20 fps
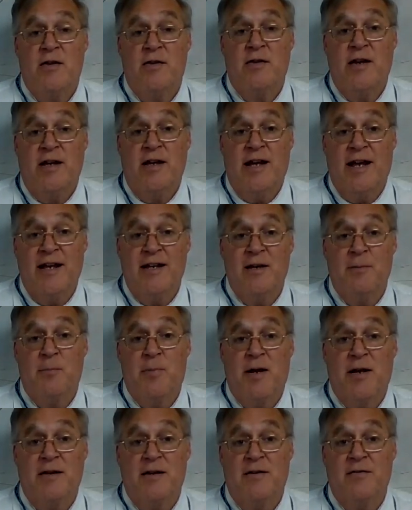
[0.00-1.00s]
the
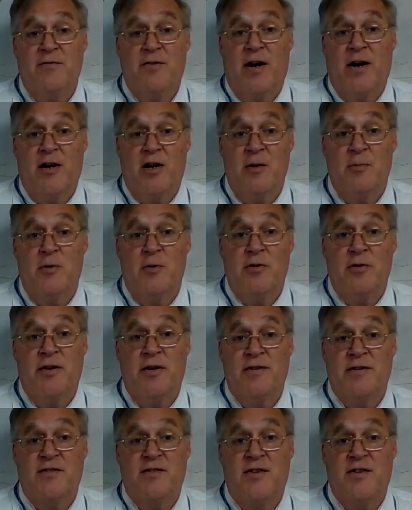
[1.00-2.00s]
independent variable
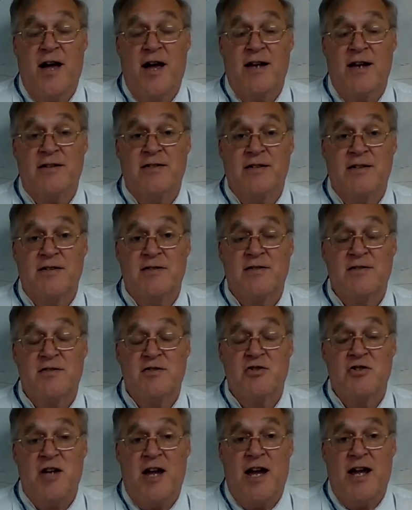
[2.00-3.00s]
that the scientist
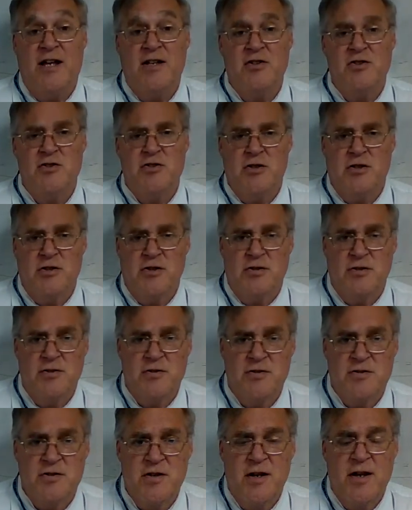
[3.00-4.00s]

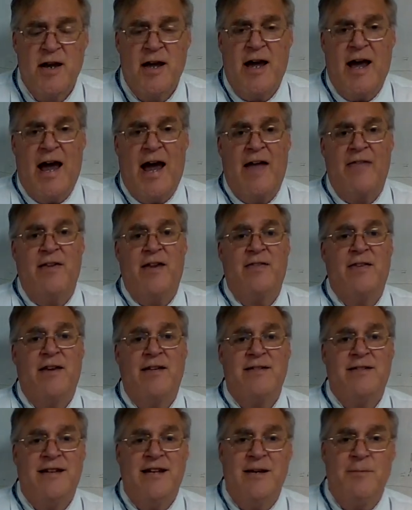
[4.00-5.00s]
changes, and then the
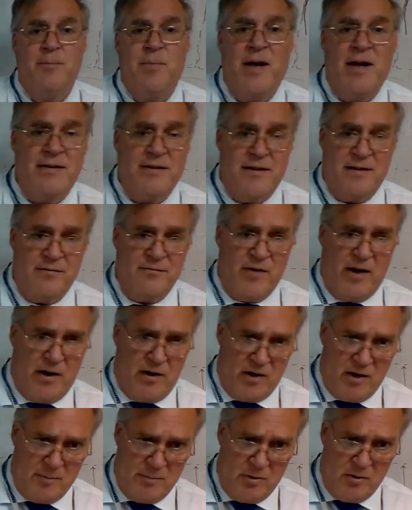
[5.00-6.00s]
dependent
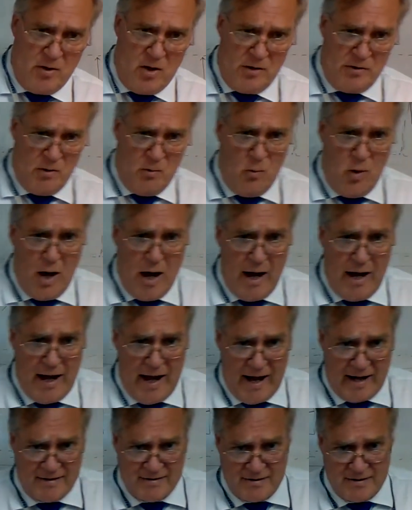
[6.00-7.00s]
variable on the
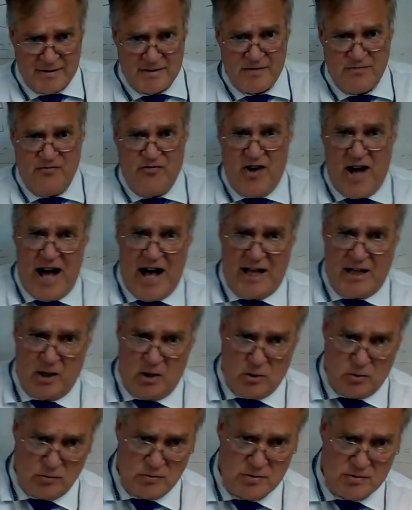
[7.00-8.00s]
y-axis
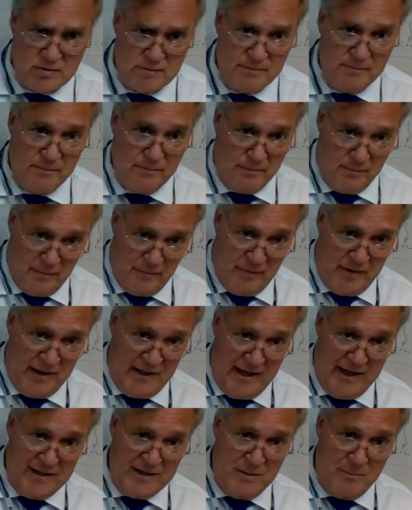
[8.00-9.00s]
follows
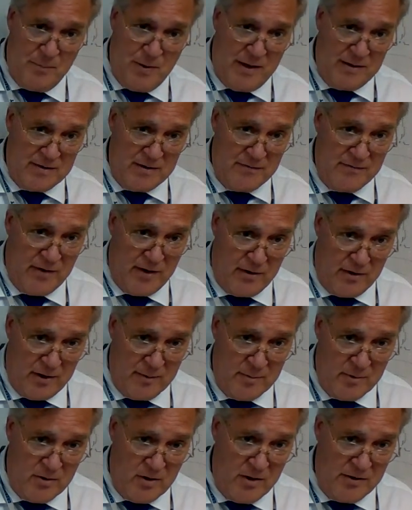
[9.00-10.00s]
the independent
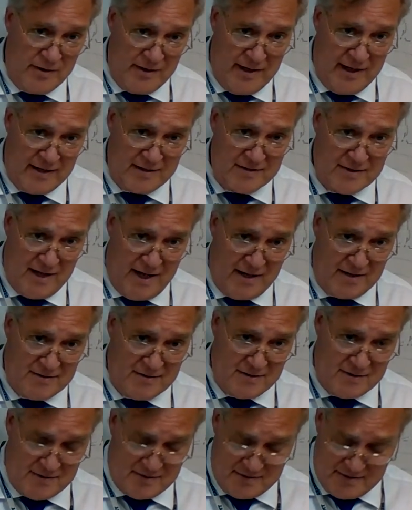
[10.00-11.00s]
variable on the
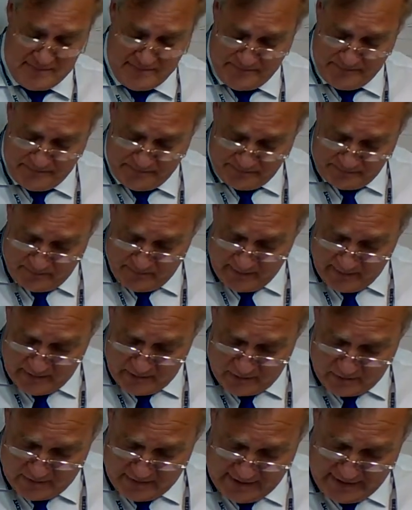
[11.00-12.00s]
x-axis.
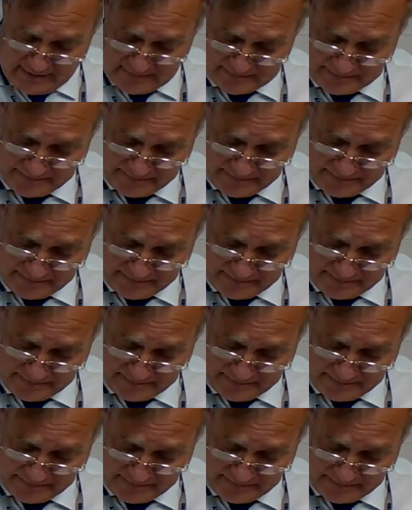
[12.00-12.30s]
Okay?